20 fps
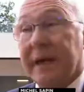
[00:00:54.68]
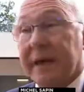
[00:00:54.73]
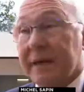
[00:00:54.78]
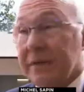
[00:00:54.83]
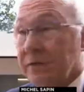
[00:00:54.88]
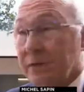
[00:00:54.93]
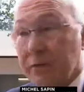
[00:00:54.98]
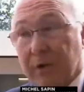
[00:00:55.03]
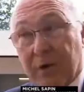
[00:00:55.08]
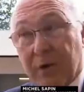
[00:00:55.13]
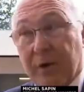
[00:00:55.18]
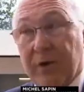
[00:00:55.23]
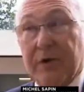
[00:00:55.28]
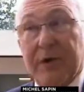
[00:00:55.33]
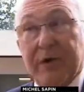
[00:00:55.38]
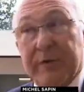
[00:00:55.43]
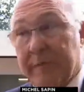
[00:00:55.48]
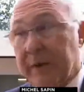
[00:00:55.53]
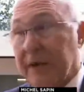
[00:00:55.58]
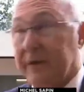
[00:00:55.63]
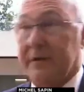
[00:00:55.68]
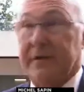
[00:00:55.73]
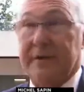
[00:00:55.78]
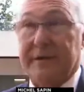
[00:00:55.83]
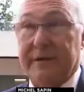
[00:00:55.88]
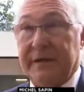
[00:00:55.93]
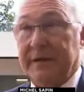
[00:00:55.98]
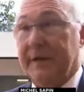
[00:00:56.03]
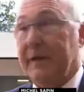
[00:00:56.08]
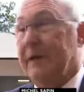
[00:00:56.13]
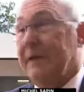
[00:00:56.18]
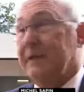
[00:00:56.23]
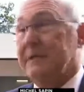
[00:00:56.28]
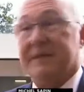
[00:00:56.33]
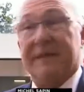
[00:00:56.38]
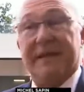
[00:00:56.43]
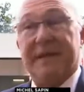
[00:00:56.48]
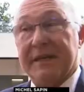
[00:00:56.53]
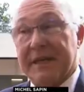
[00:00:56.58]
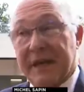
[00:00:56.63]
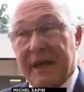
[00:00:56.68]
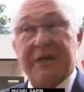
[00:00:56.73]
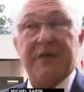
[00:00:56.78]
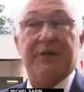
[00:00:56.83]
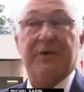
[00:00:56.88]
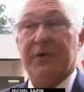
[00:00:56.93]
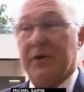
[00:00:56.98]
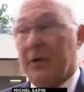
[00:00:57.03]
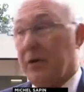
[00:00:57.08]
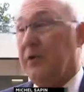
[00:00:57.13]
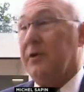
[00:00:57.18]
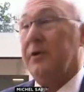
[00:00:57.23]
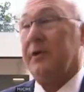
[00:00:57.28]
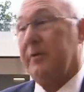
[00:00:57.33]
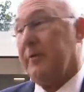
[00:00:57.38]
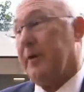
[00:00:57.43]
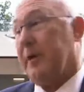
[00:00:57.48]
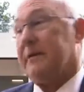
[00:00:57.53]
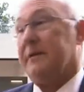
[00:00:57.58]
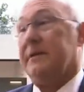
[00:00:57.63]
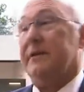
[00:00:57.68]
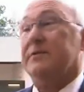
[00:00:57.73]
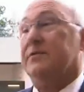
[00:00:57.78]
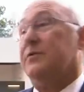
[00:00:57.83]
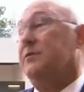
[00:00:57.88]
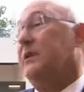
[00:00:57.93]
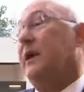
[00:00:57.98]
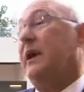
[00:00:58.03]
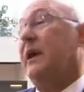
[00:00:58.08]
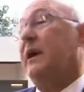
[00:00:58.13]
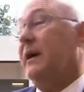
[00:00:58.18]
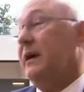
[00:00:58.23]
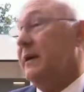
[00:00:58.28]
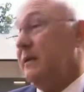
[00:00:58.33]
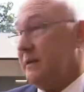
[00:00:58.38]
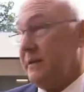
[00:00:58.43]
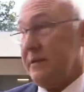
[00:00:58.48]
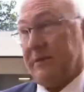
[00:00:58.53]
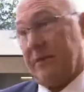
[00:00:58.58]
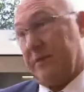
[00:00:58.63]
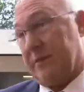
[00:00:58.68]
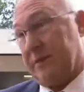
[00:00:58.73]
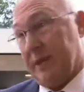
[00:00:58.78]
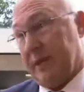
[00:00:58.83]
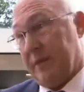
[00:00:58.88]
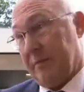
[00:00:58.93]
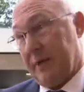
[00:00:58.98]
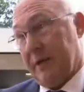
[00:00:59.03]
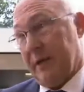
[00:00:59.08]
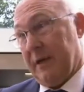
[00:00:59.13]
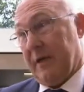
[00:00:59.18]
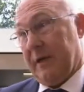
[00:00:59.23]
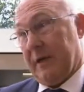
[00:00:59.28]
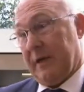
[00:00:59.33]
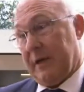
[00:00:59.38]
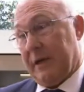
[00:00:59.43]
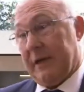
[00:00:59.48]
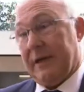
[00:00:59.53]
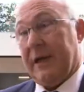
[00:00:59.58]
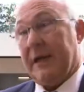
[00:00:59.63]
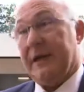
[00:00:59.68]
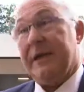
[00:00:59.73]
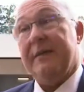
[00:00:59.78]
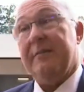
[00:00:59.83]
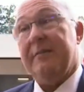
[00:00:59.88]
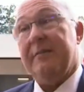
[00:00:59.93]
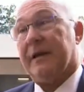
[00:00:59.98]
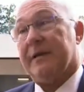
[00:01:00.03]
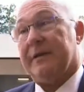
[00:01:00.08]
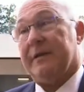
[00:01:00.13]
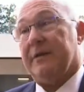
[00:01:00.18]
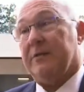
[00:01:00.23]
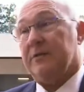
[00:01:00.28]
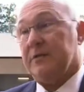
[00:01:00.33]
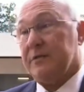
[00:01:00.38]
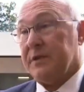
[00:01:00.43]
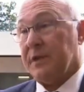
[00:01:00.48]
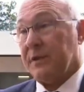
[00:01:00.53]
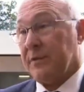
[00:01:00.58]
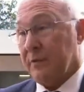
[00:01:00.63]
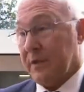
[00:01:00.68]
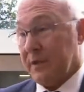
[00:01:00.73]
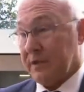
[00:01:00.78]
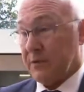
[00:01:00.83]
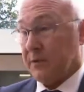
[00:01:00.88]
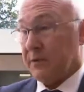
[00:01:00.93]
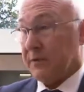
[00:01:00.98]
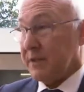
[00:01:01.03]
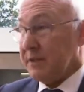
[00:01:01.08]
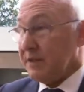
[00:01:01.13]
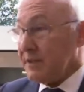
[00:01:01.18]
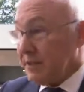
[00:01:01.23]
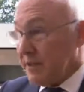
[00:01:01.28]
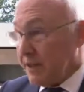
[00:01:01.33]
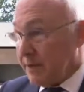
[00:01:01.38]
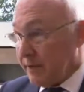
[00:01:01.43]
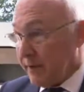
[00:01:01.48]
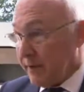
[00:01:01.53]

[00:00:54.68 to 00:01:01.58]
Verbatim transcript: There are four big freedoms. Those four big freedoms cannot be separated, and they include the freedom of movement for